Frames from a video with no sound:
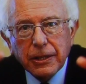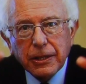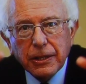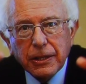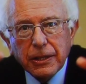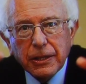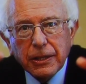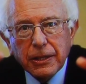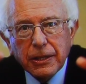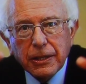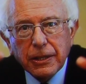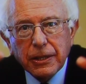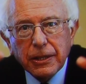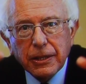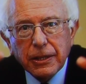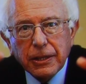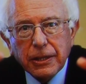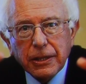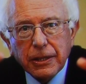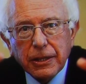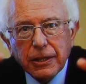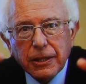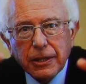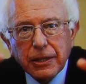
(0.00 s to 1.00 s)

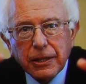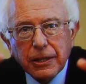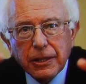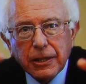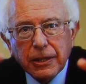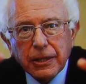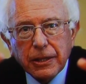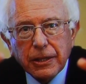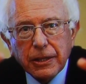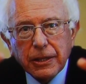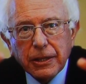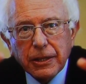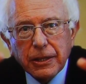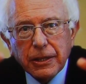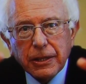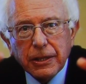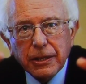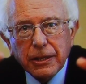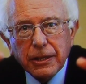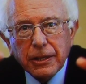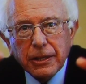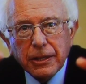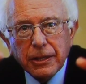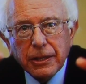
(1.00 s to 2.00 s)

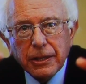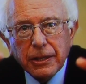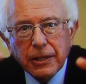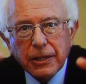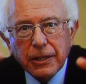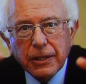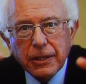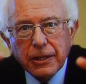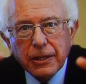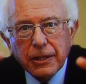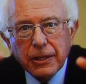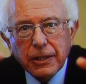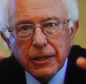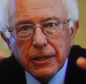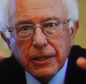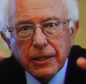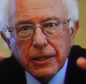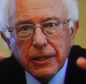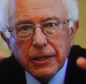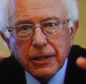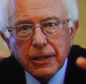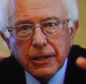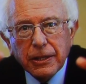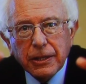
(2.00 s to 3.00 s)

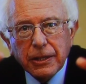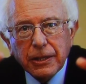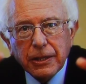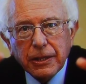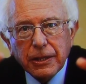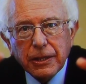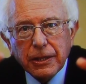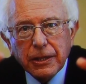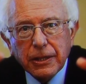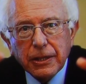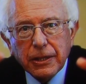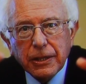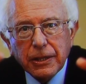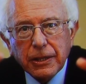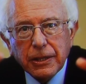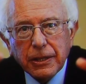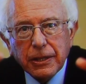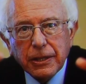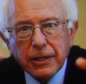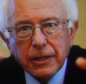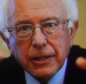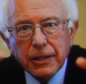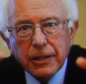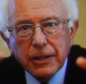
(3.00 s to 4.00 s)

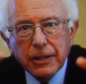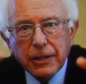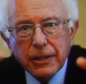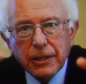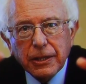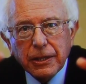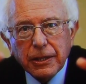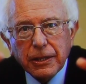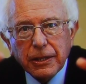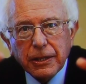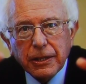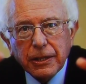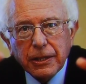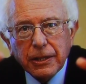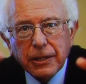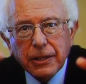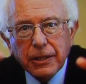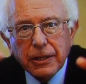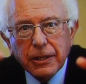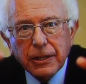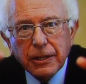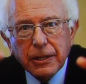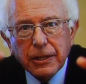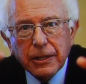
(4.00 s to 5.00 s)

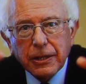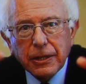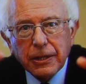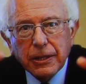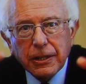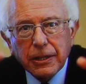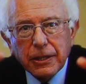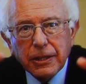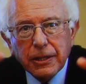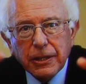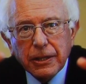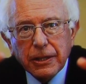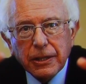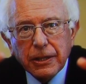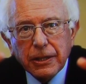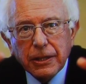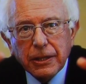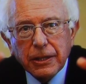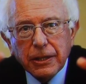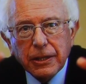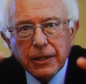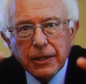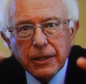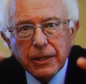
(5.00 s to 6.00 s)

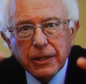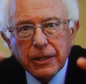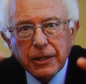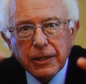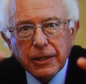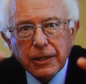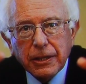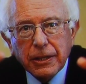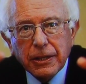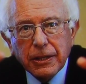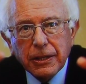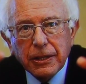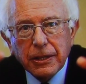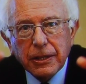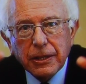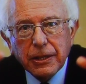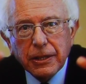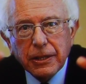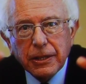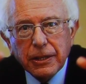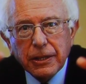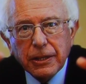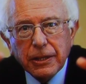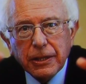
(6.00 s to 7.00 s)

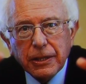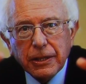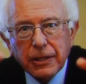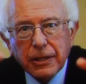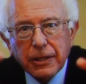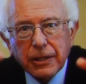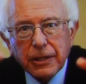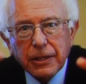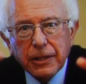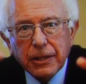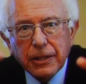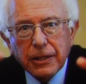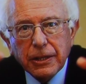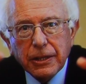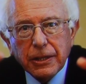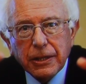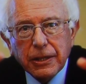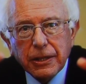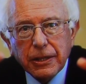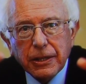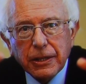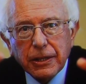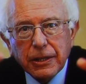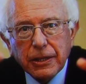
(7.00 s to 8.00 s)
(silent)